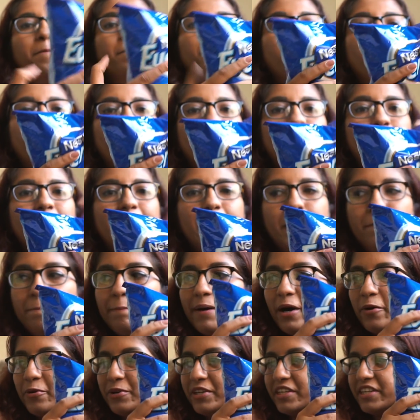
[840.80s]
more milk
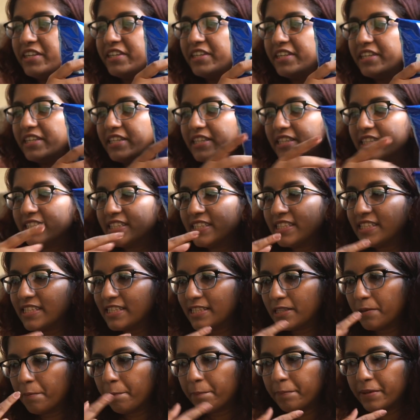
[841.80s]
powder. This
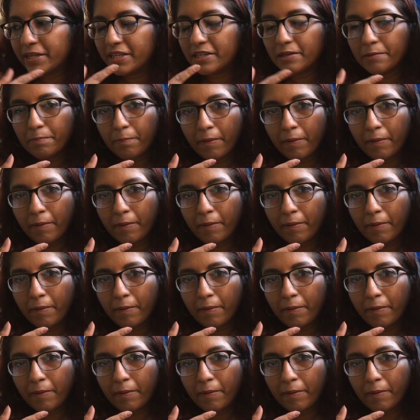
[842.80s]
is the bigger